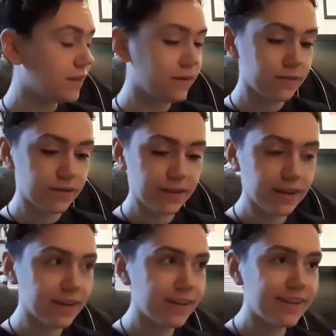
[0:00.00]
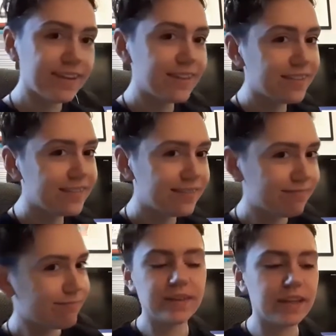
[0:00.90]
oh, hi.
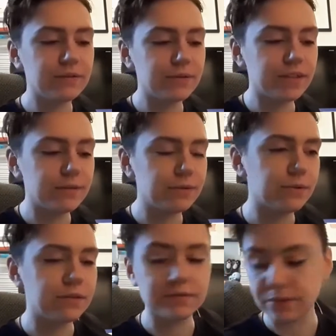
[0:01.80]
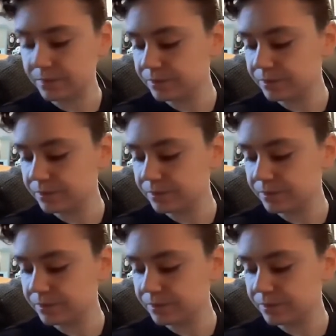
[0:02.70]
It was, it was wonderful.